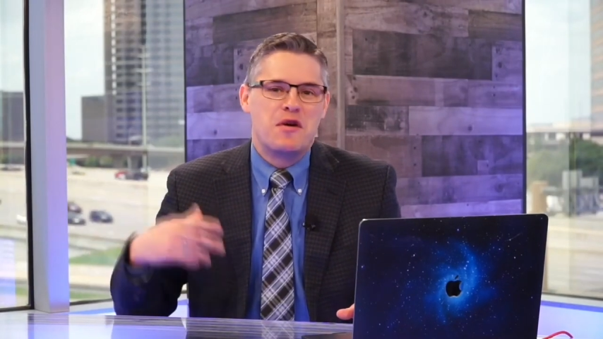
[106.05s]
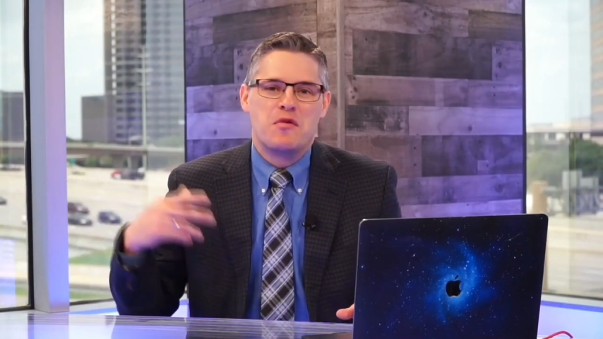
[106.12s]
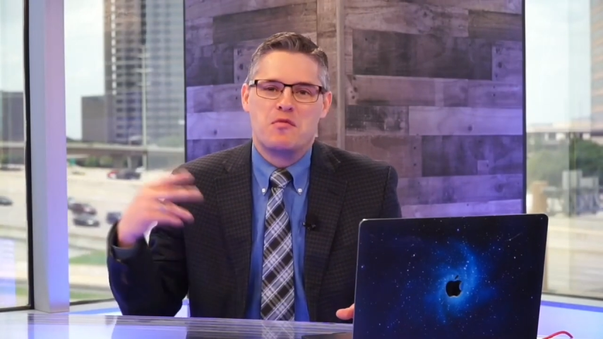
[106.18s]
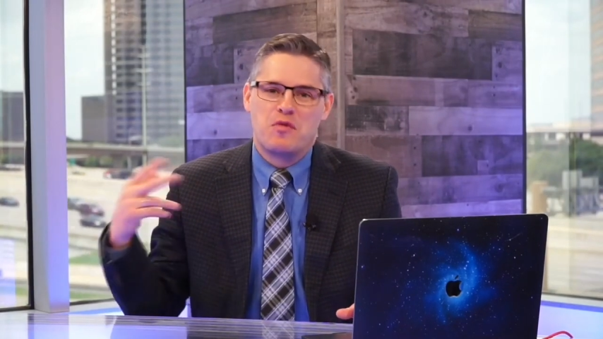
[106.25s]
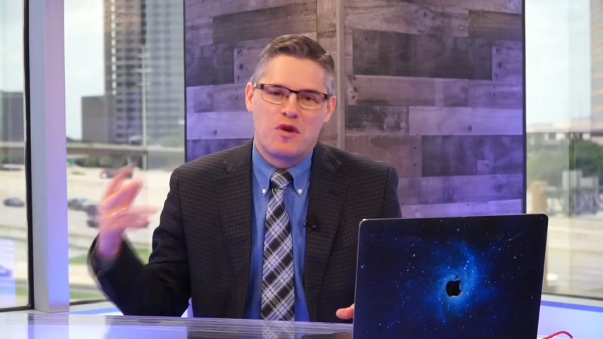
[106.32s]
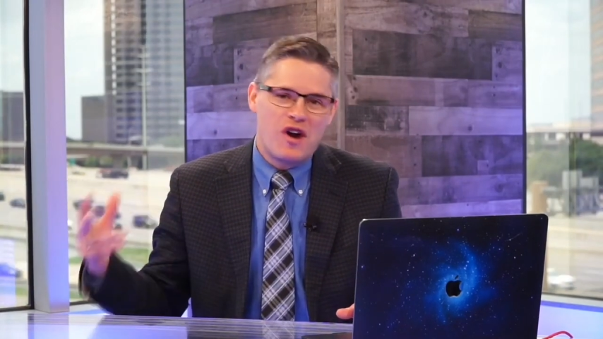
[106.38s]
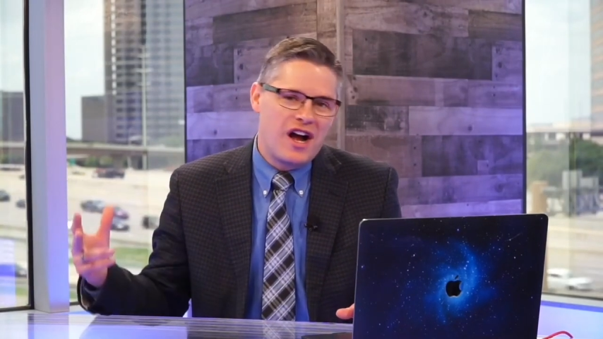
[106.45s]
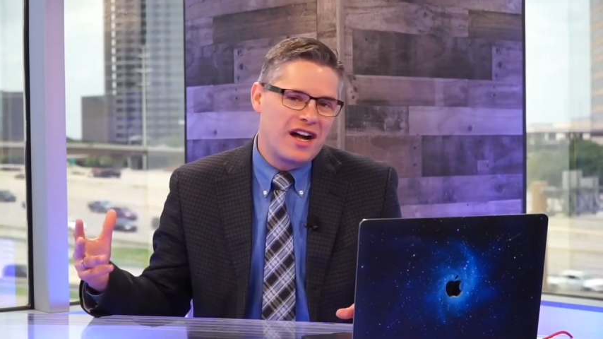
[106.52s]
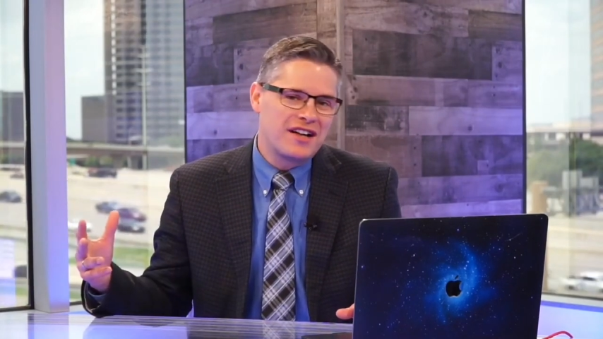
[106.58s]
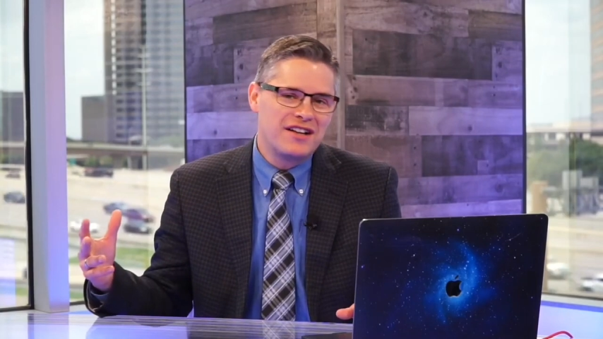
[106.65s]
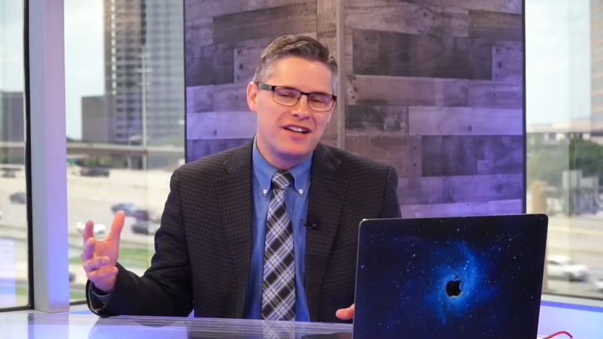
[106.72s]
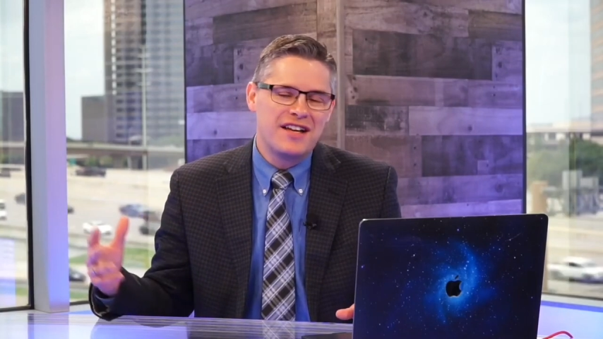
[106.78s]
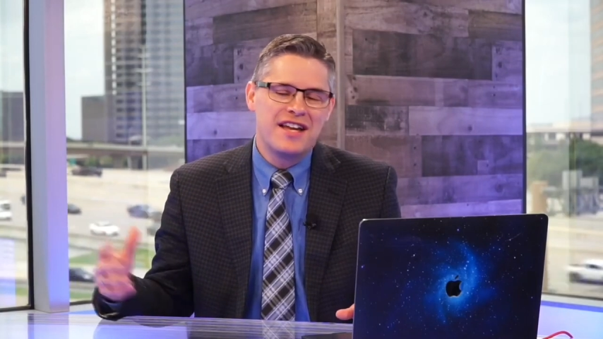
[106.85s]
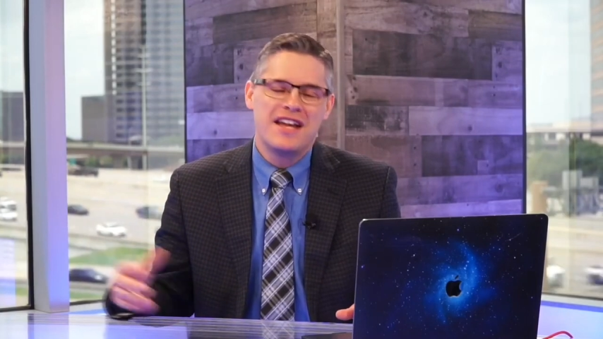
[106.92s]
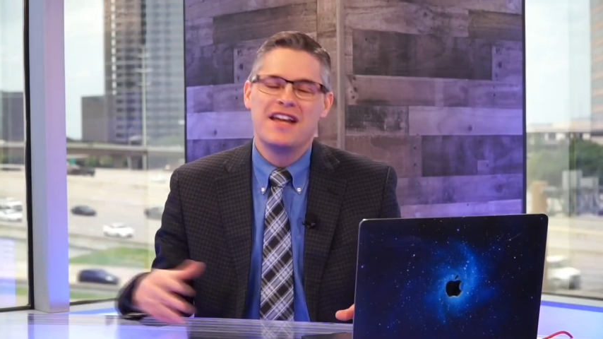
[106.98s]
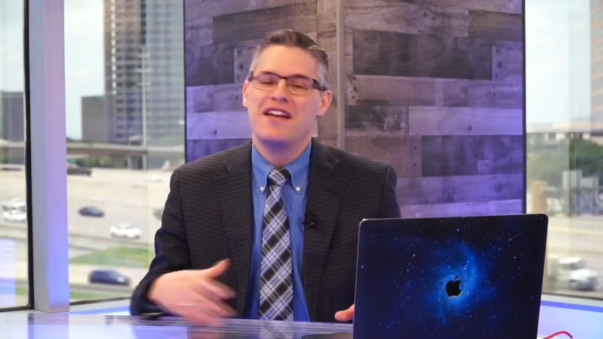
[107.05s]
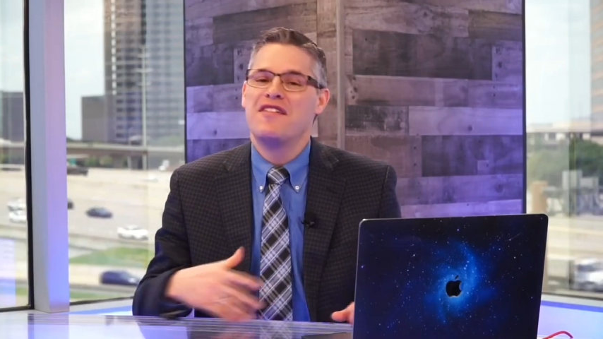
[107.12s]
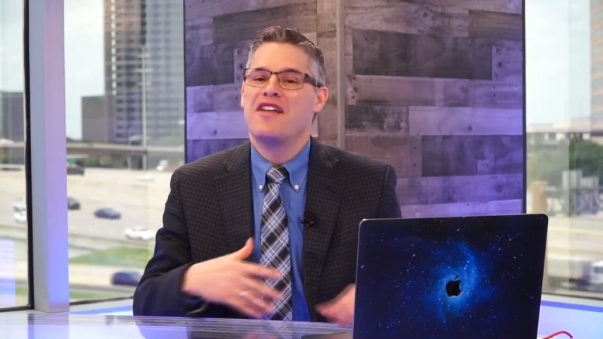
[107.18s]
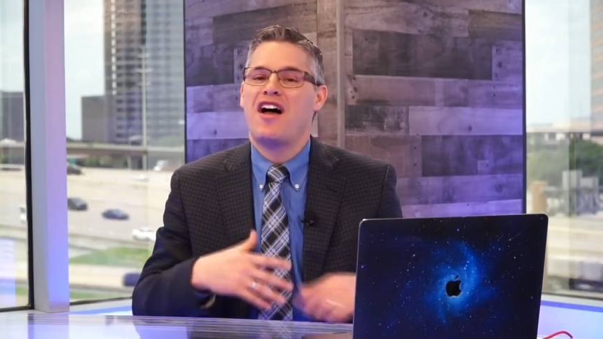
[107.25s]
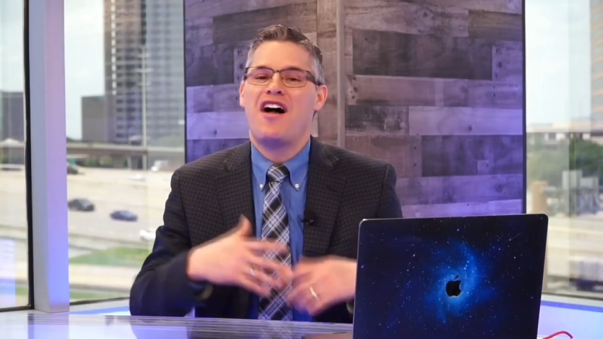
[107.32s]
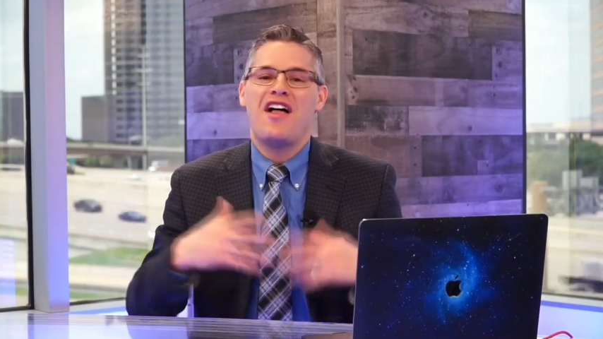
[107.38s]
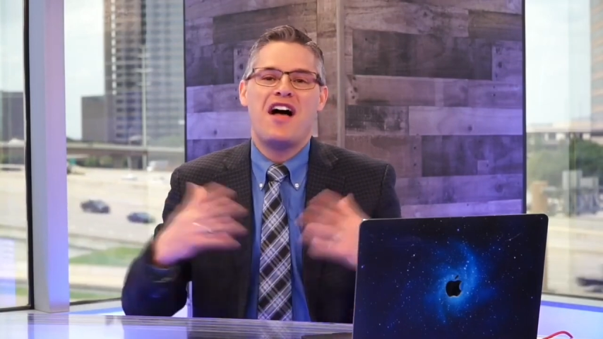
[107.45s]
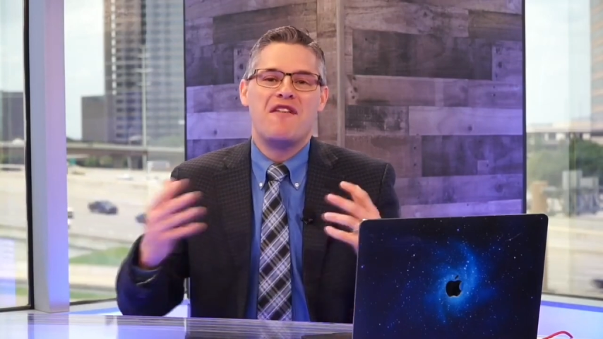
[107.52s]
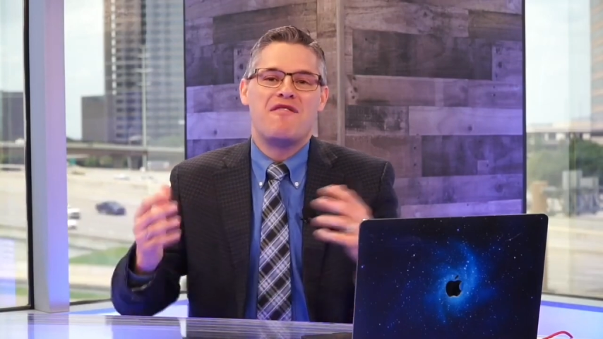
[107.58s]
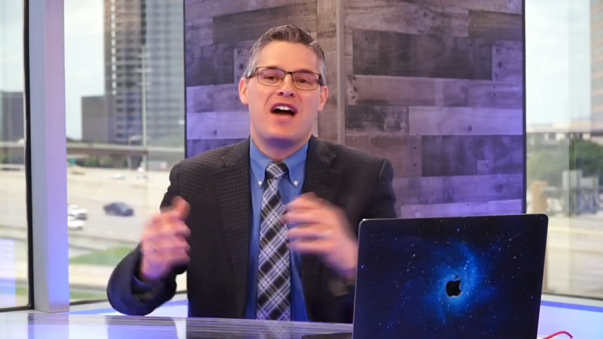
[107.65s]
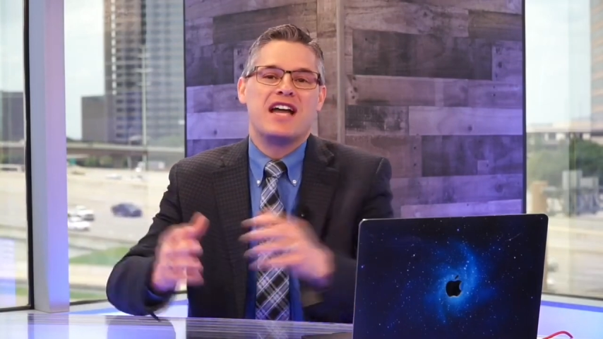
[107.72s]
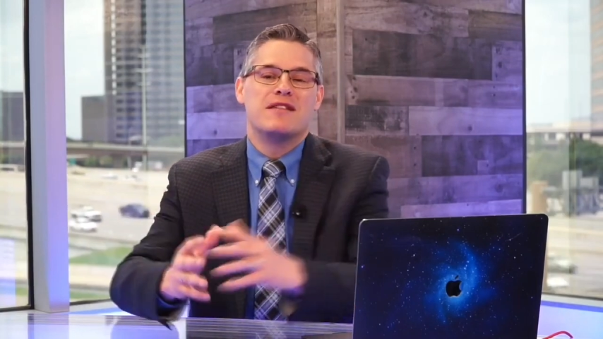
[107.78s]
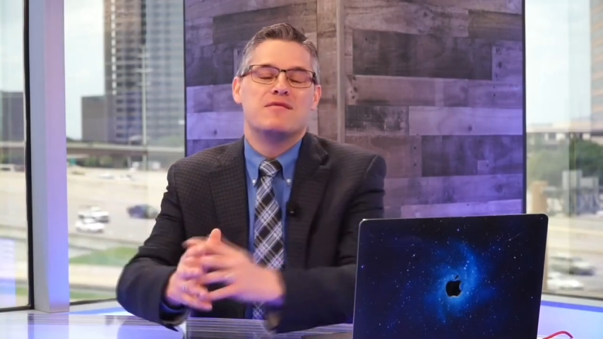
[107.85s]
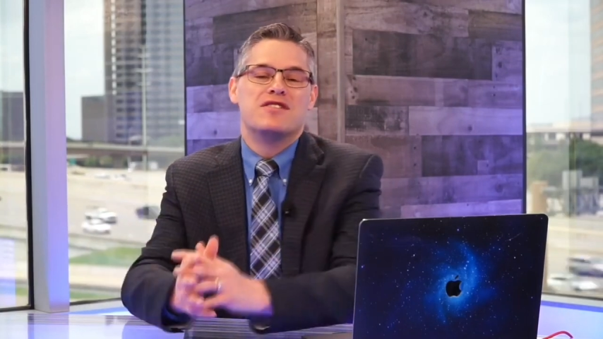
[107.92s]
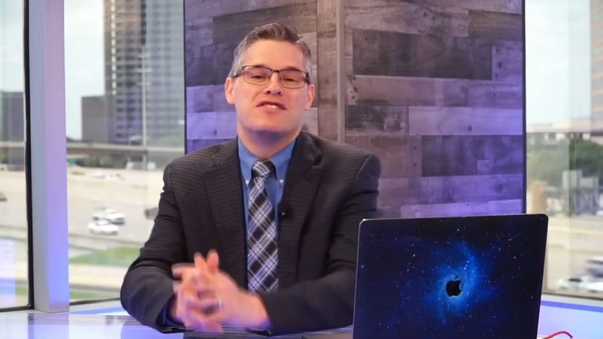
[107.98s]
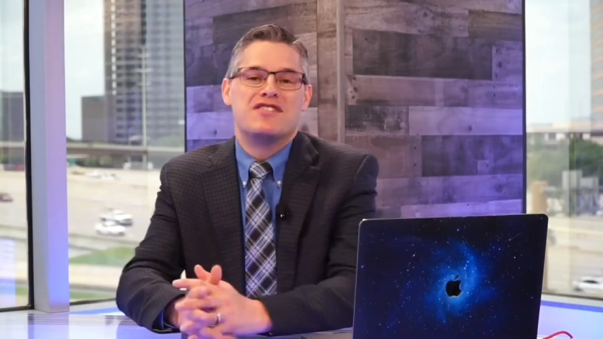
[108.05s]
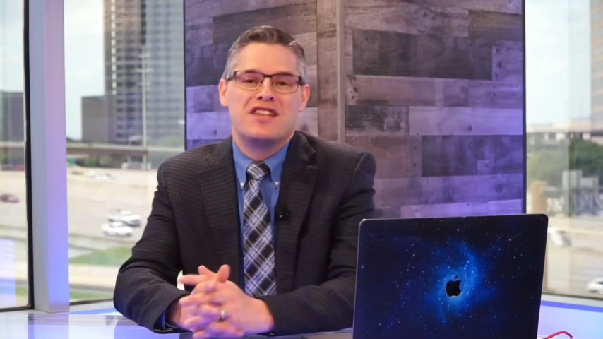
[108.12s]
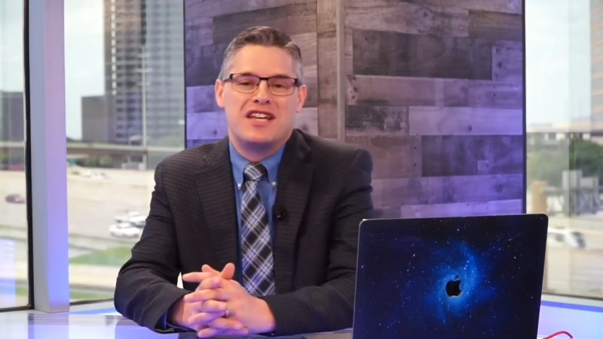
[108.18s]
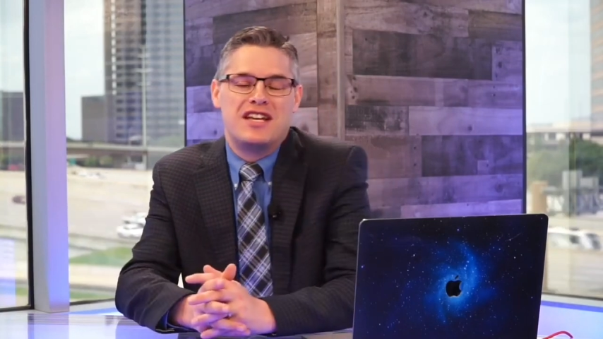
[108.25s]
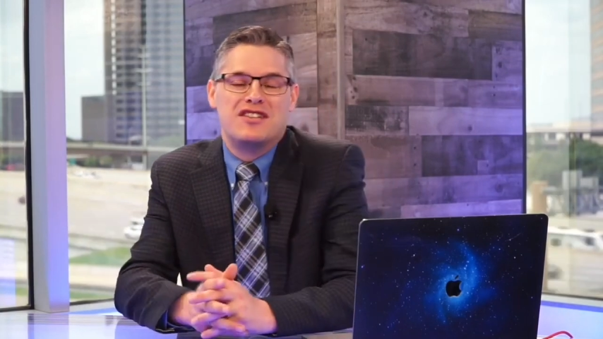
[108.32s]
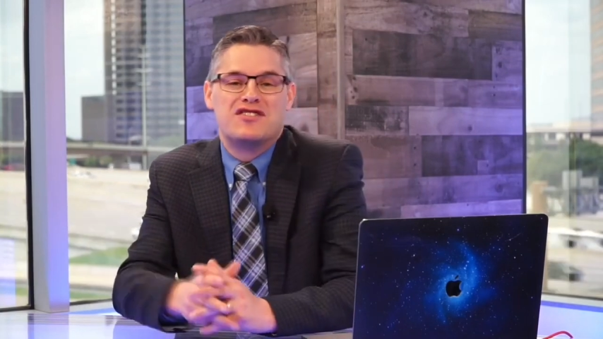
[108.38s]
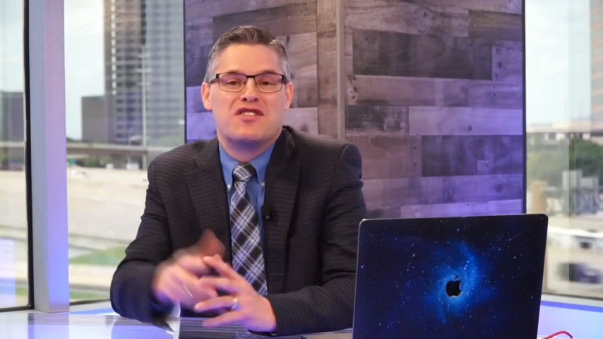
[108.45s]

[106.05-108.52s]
broccoli, they all have vitamin C.